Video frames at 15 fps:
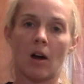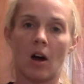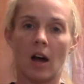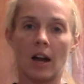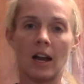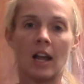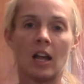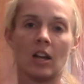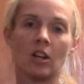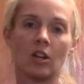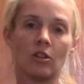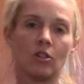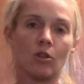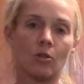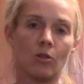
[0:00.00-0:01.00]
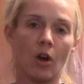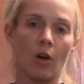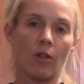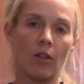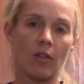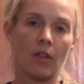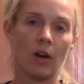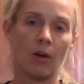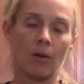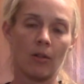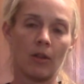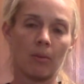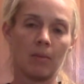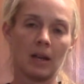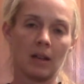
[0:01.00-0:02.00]
on, you do know that
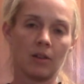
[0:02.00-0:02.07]
there'll be a